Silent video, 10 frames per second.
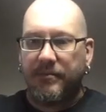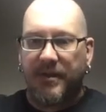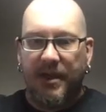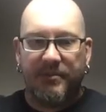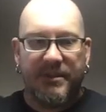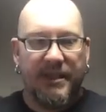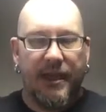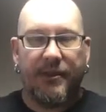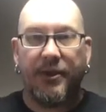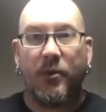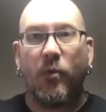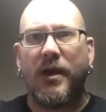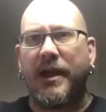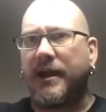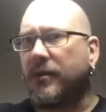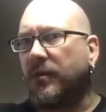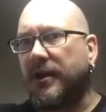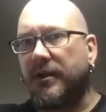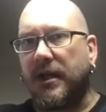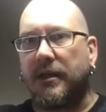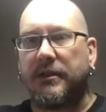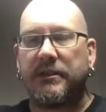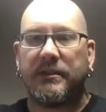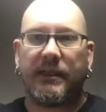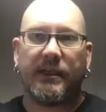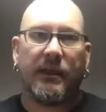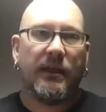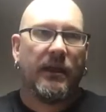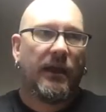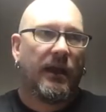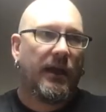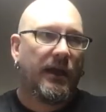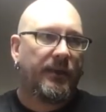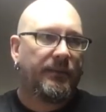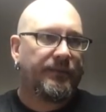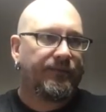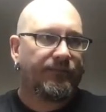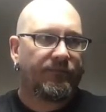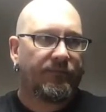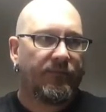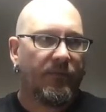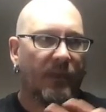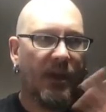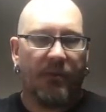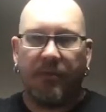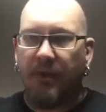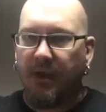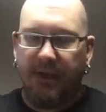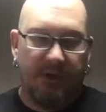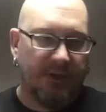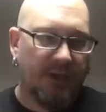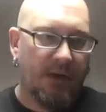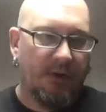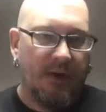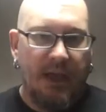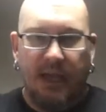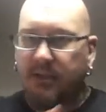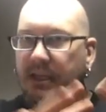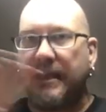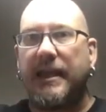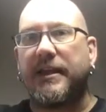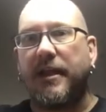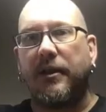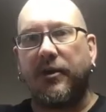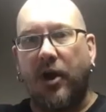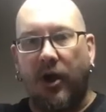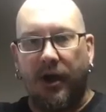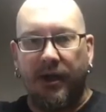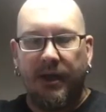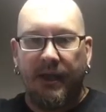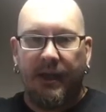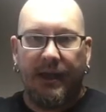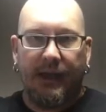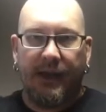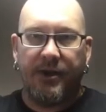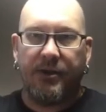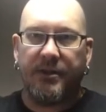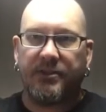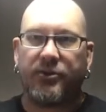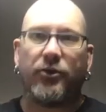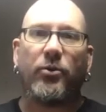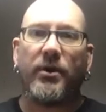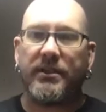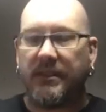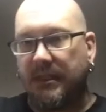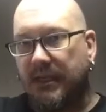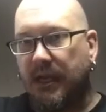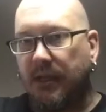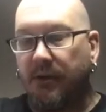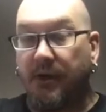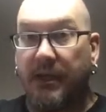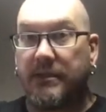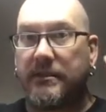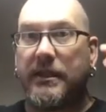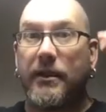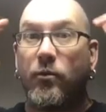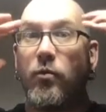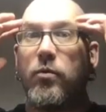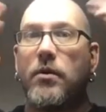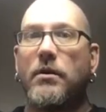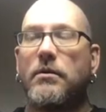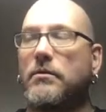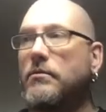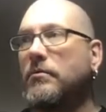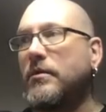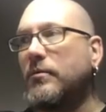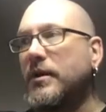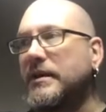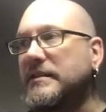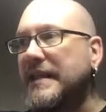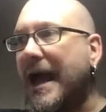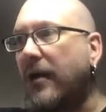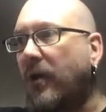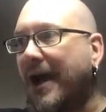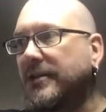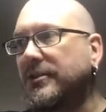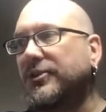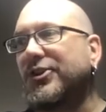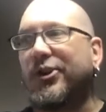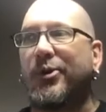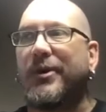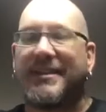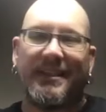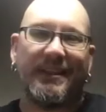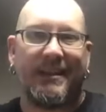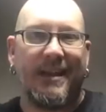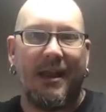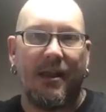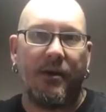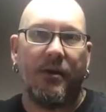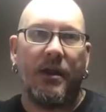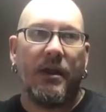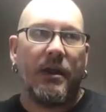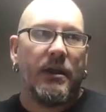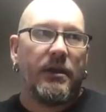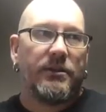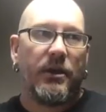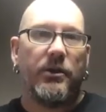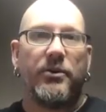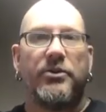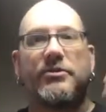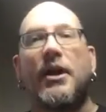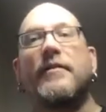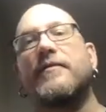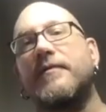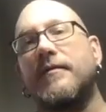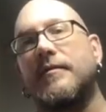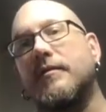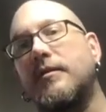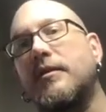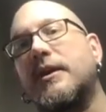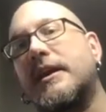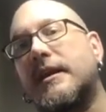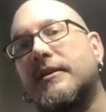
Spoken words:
comes together and what kind of weird colors. Like a couple years ago, I was looking at a yellow car and I noticed turquoise in the yellow, and I was just like, what is that? Why is there turquoise in the yellow? So you start looking at